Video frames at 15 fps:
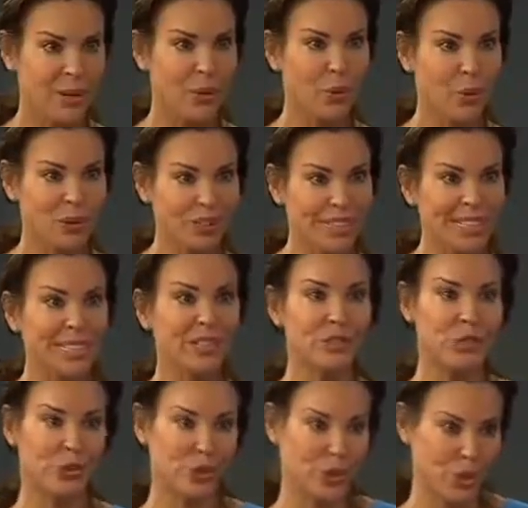will lead
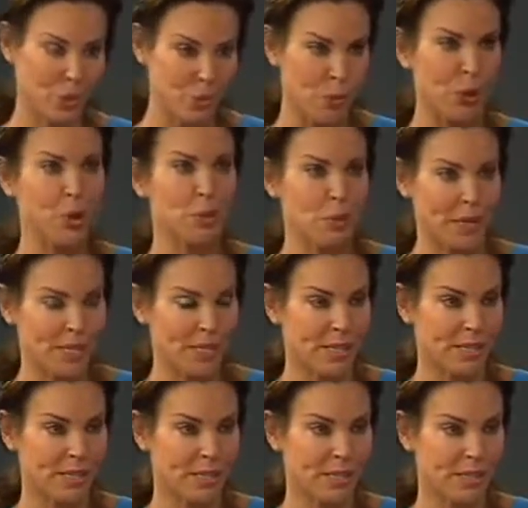you to your purpose.